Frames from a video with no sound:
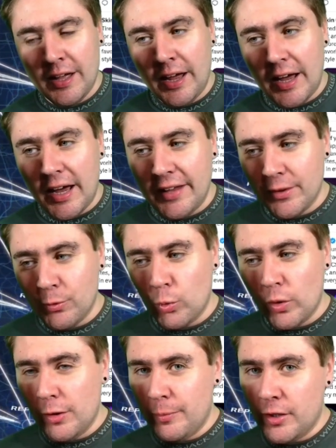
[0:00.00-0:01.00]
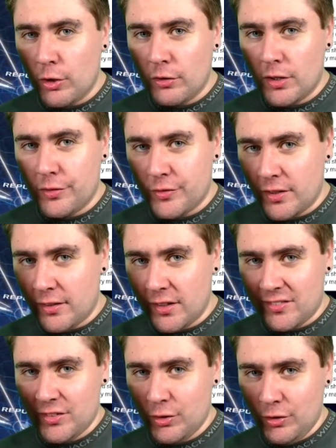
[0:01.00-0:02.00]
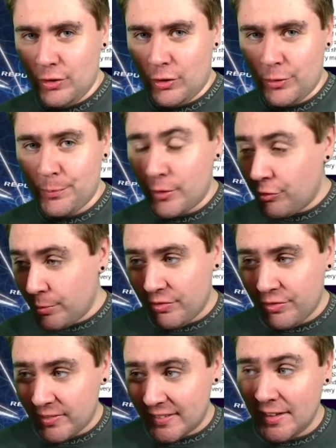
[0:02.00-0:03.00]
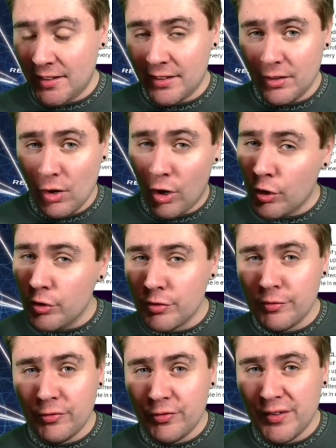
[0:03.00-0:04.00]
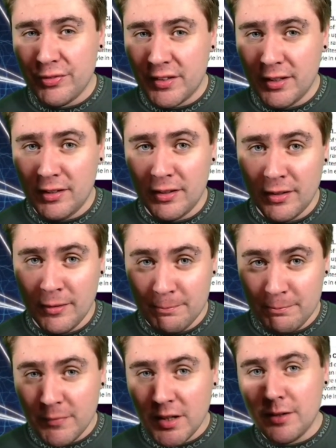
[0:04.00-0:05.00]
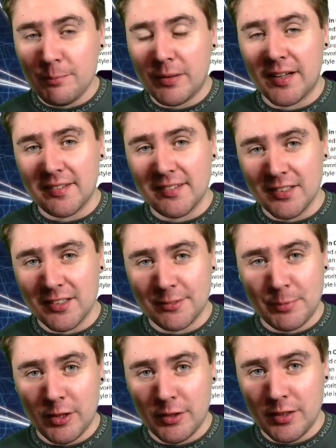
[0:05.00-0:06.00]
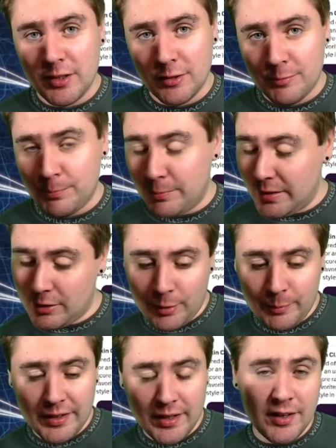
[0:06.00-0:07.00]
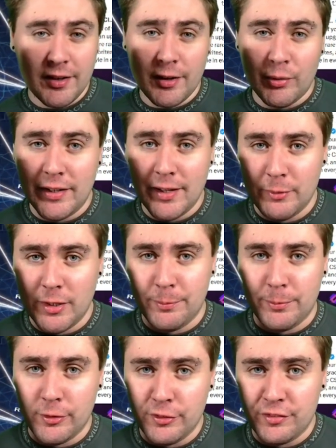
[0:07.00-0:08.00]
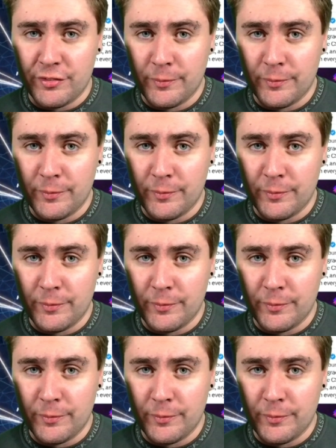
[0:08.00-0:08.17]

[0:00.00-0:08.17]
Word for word: and they will be going after the likes of New York, because we've seen one hundred fifty million passengers per year be coming in and out of them airports.